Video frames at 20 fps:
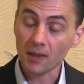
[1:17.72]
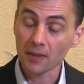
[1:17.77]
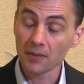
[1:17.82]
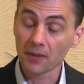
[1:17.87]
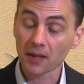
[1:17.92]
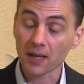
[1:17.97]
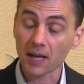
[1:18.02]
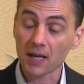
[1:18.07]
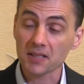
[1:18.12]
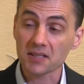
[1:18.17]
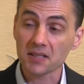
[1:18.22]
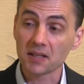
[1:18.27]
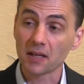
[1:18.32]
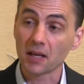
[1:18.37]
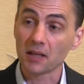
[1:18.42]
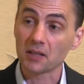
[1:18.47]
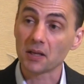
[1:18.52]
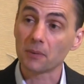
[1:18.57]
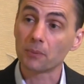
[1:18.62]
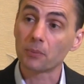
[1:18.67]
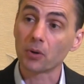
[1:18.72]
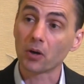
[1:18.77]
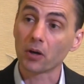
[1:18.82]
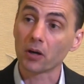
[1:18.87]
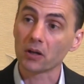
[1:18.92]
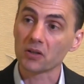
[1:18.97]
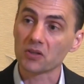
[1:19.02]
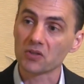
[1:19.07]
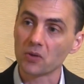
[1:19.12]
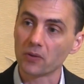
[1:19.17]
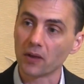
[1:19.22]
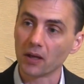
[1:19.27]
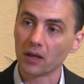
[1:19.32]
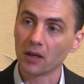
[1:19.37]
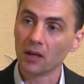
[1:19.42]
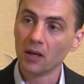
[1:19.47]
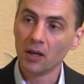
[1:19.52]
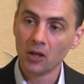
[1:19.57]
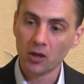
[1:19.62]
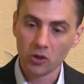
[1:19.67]
the Kasten K10 product, so
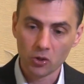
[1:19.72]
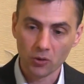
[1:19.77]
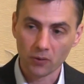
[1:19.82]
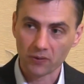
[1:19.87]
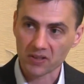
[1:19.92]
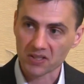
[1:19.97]
that you have